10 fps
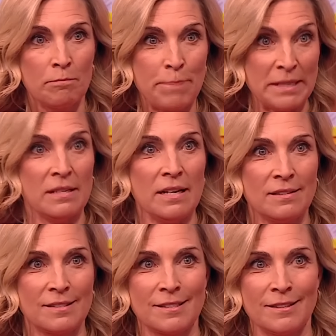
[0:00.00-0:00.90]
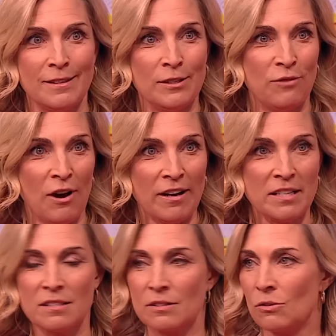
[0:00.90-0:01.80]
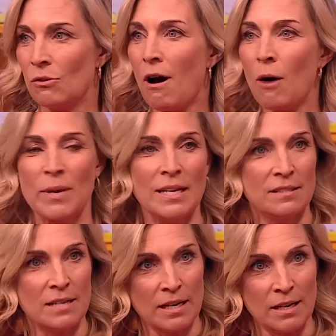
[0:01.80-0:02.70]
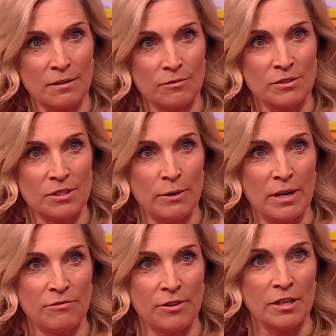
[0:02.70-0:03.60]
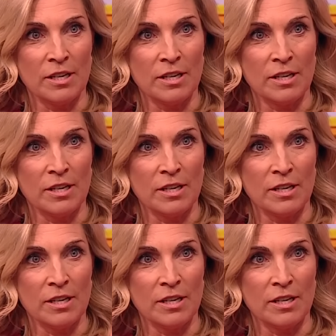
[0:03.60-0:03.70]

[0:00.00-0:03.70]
business advice, or are we listening to it for